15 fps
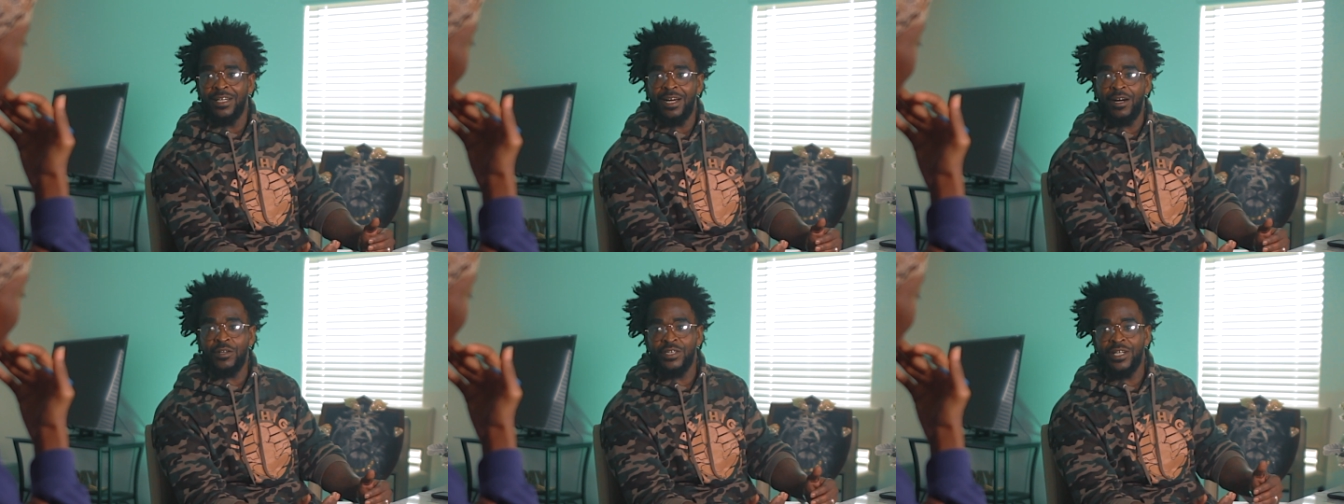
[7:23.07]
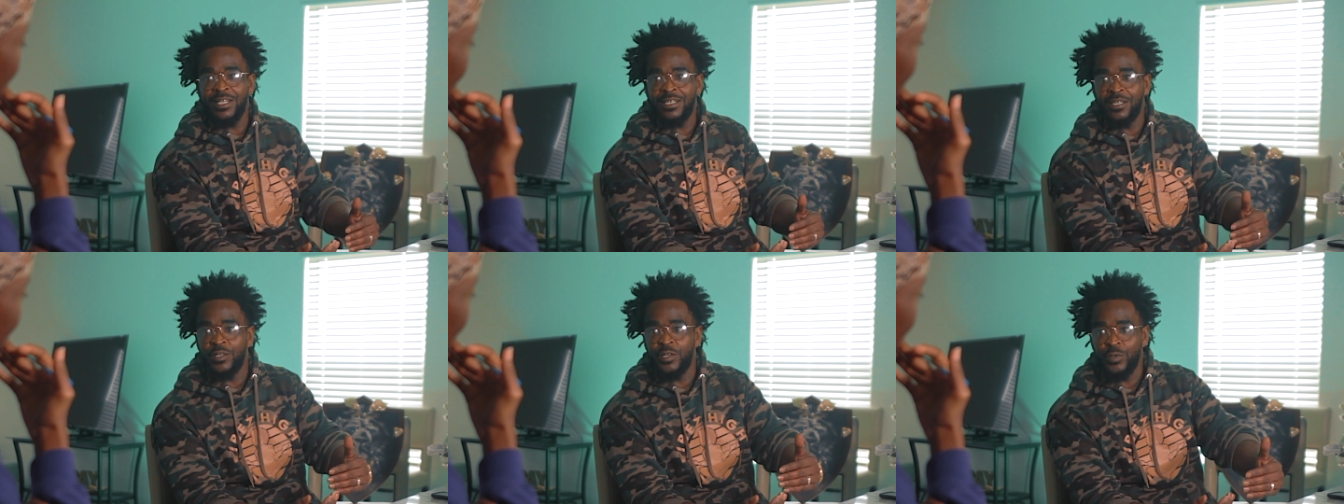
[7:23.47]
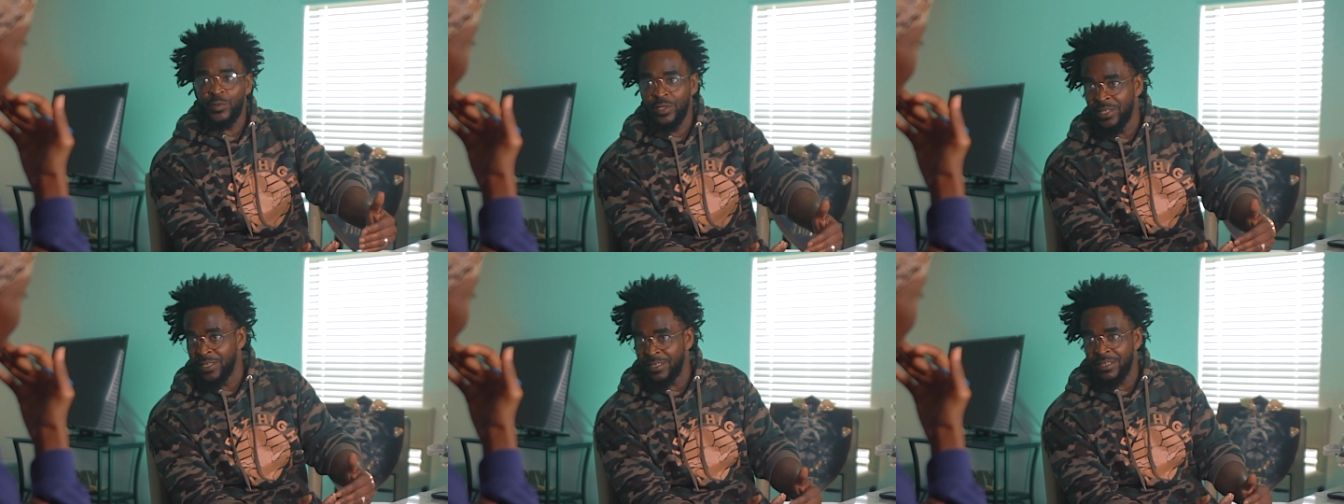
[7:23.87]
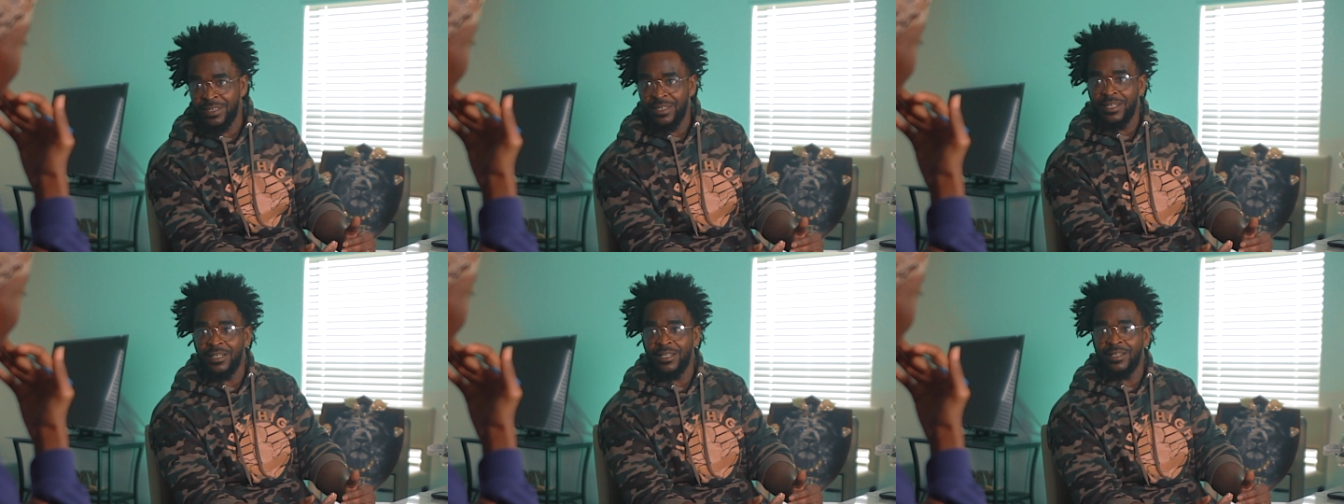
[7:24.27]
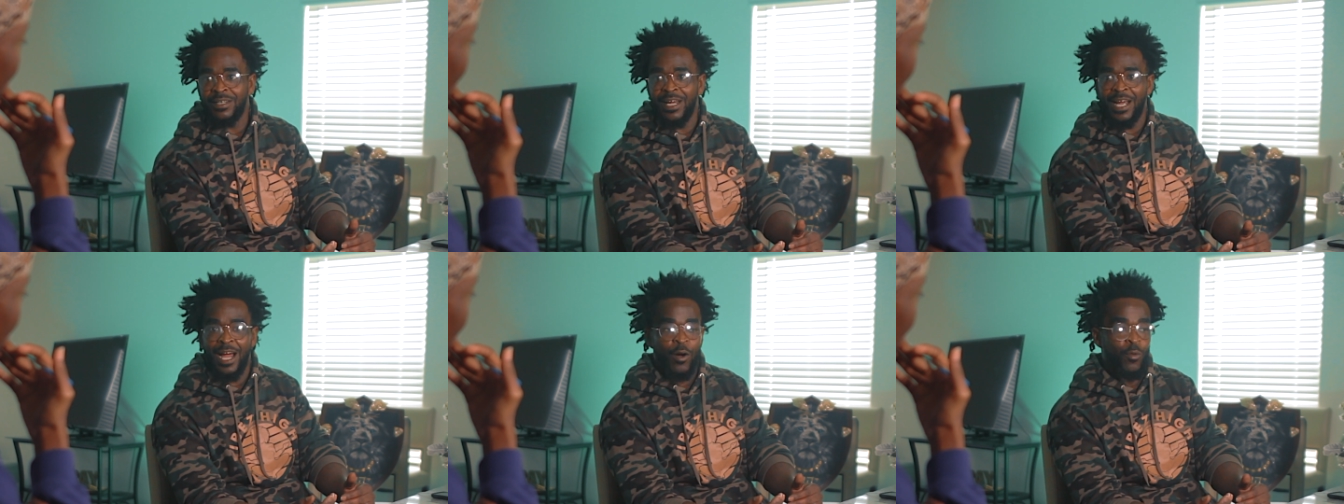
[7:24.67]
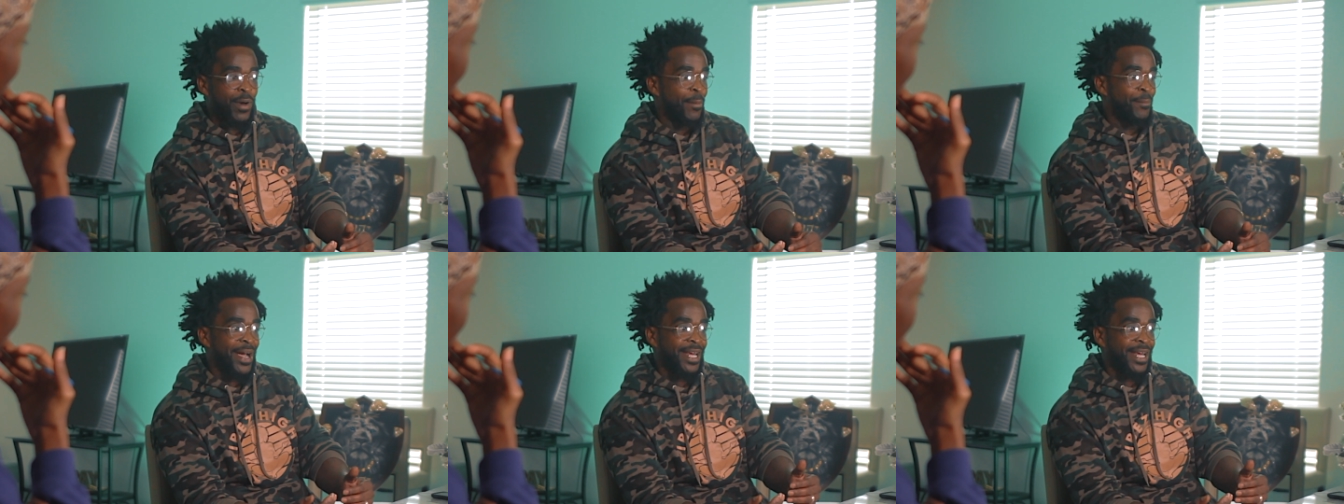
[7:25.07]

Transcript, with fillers: Hmm. I was chasing the thrill. Hmm. Like I, I,